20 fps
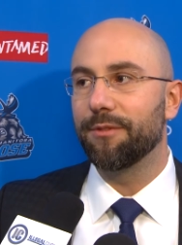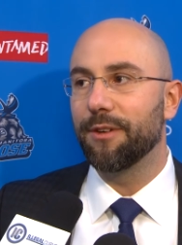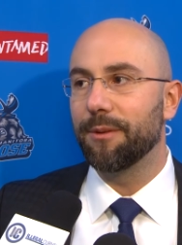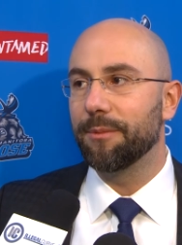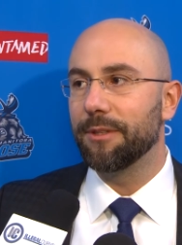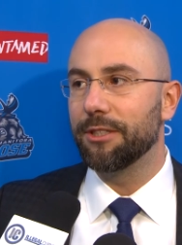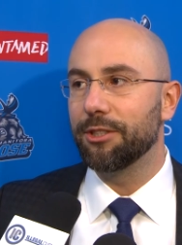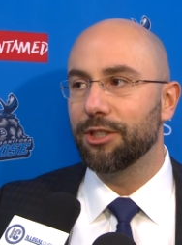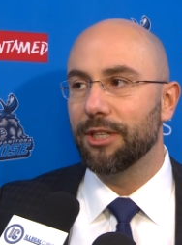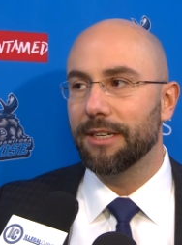from
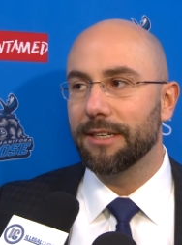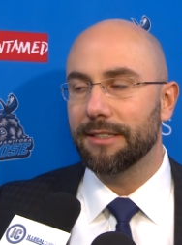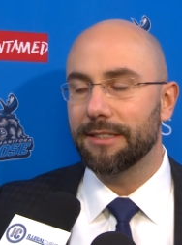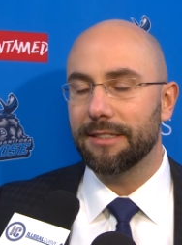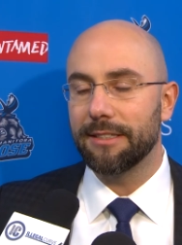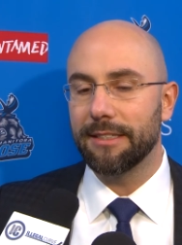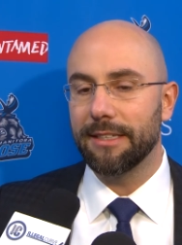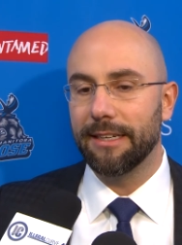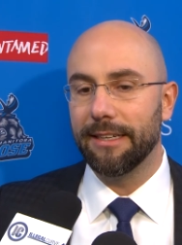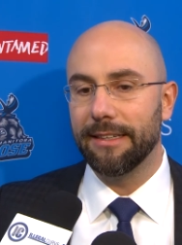the
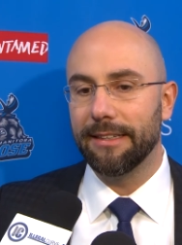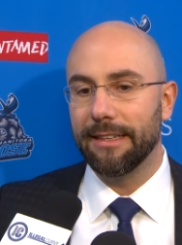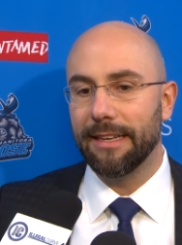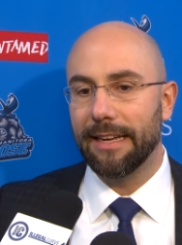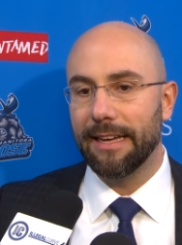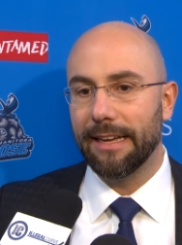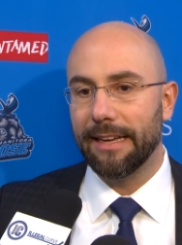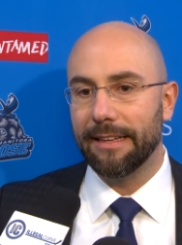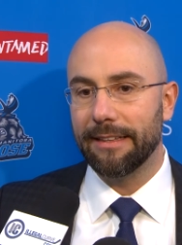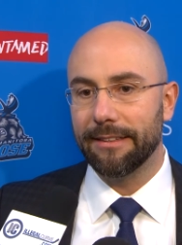Jets. And
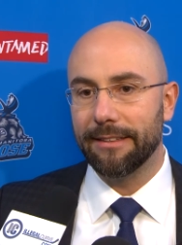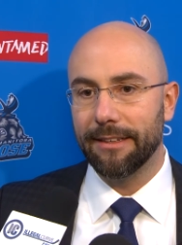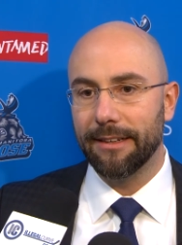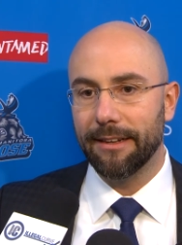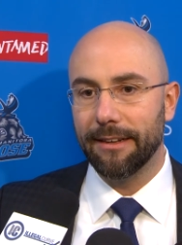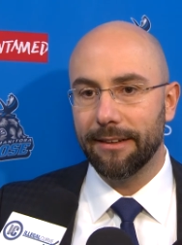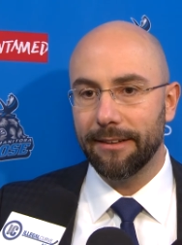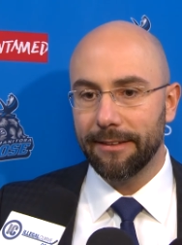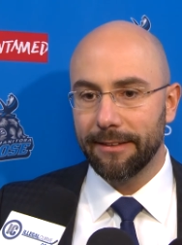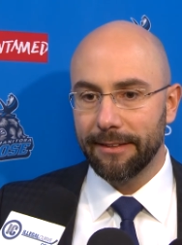and
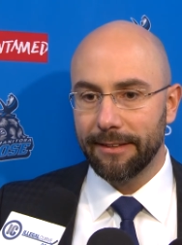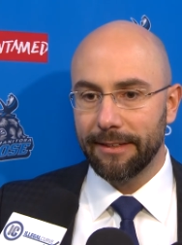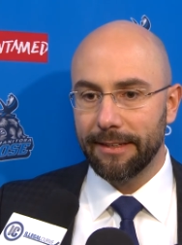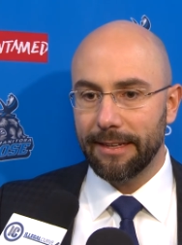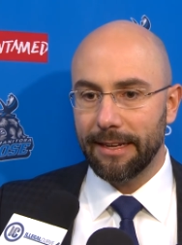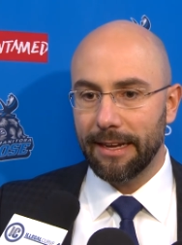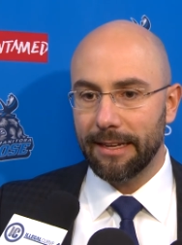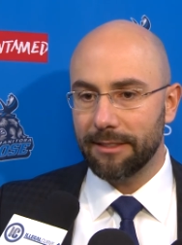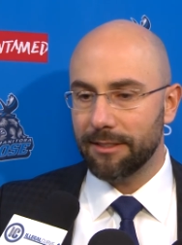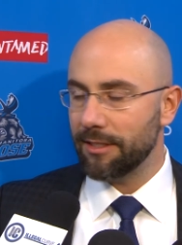uh,
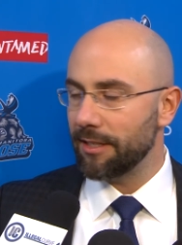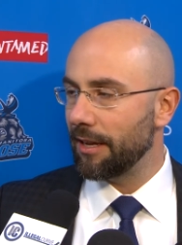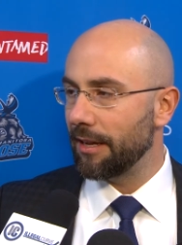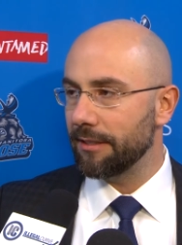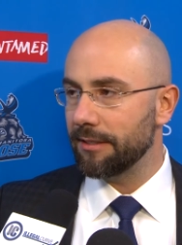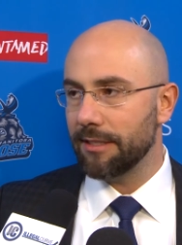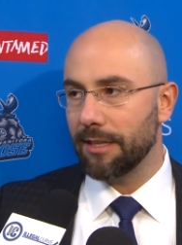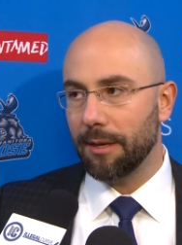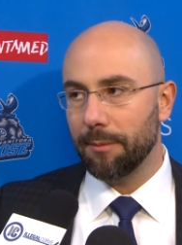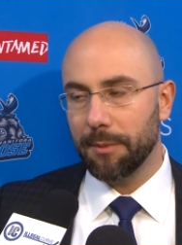and Sa-
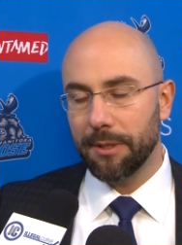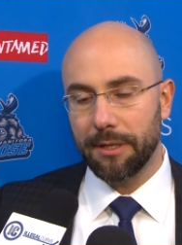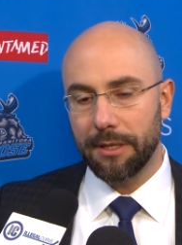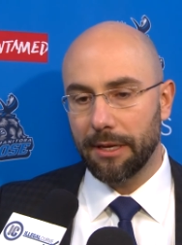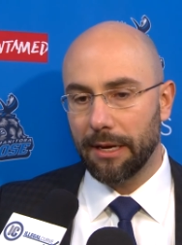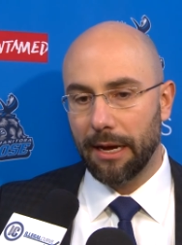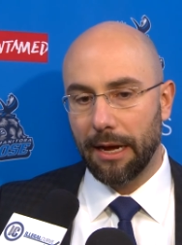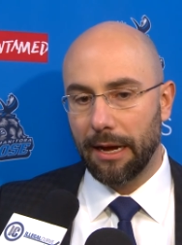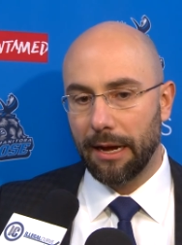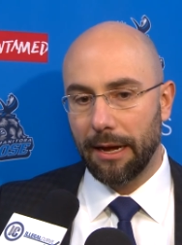
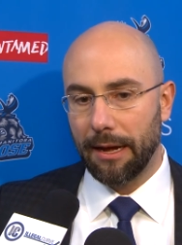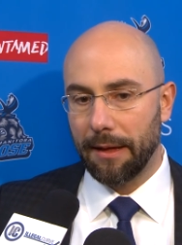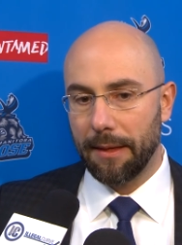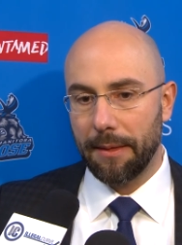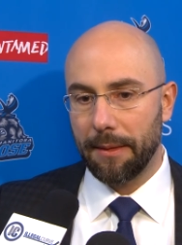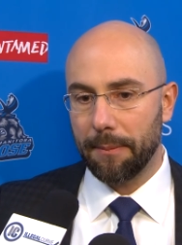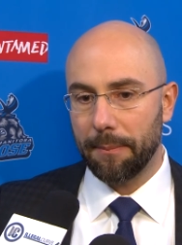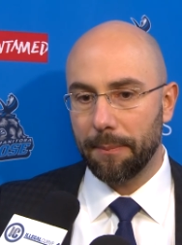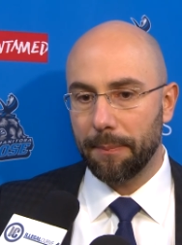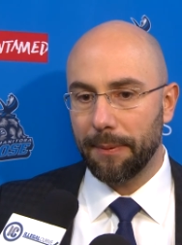Sami uh,
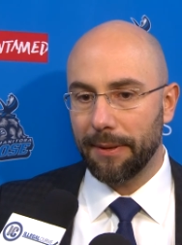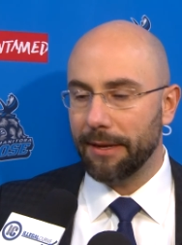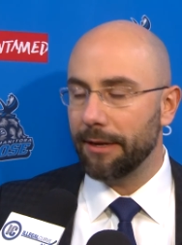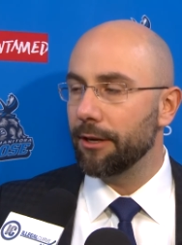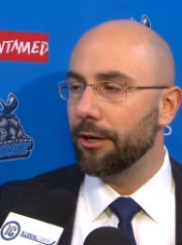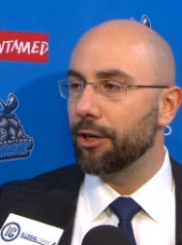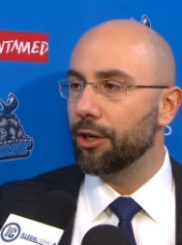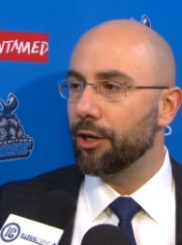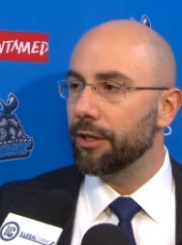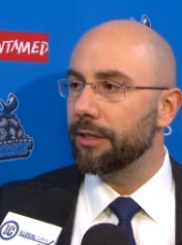played
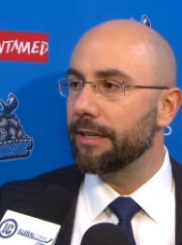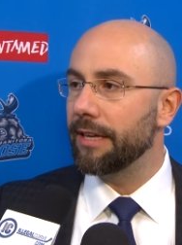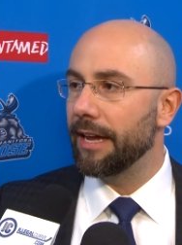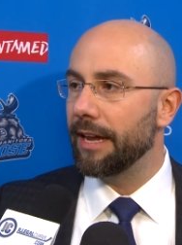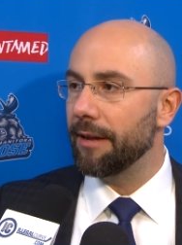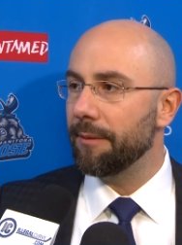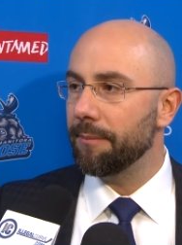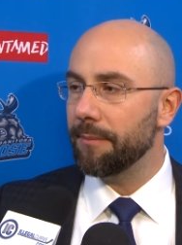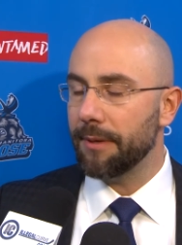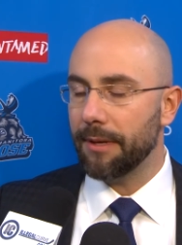a good
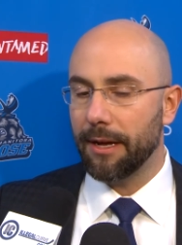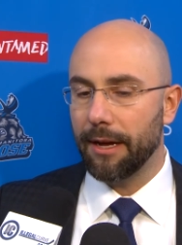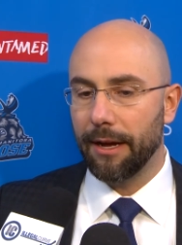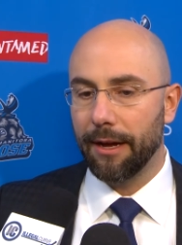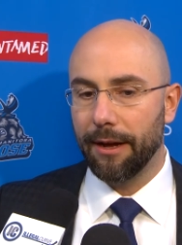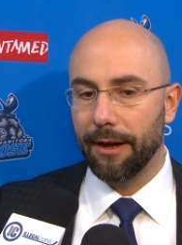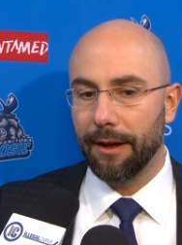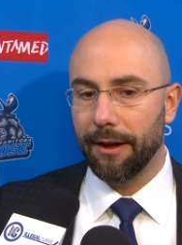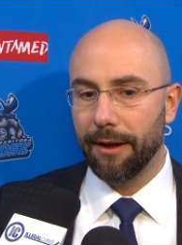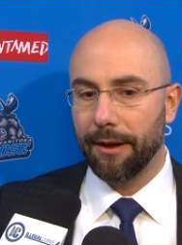game,
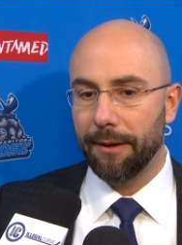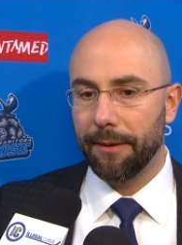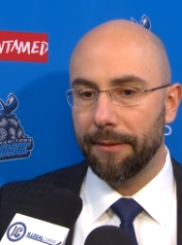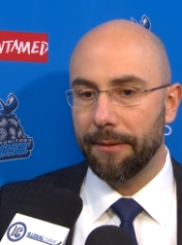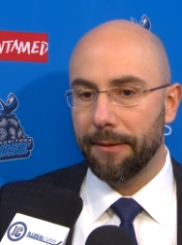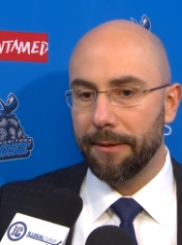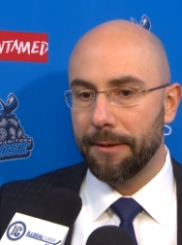uh,